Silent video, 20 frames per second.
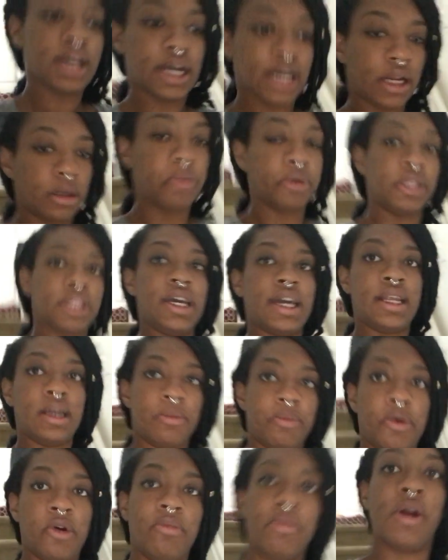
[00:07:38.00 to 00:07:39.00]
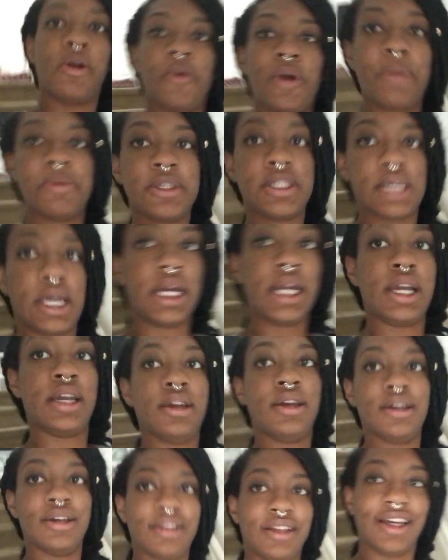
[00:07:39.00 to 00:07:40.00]
Gotta put that up on my website.
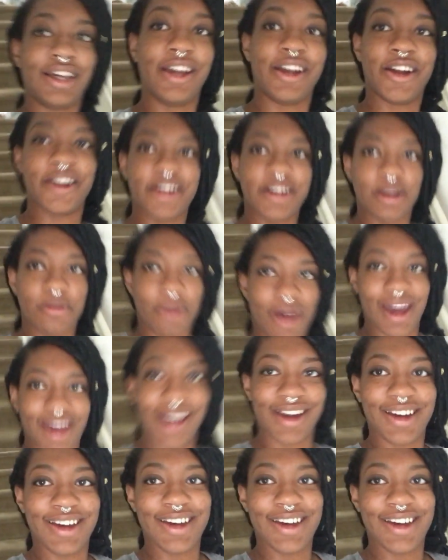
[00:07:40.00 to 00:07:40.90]
Look at her in the back.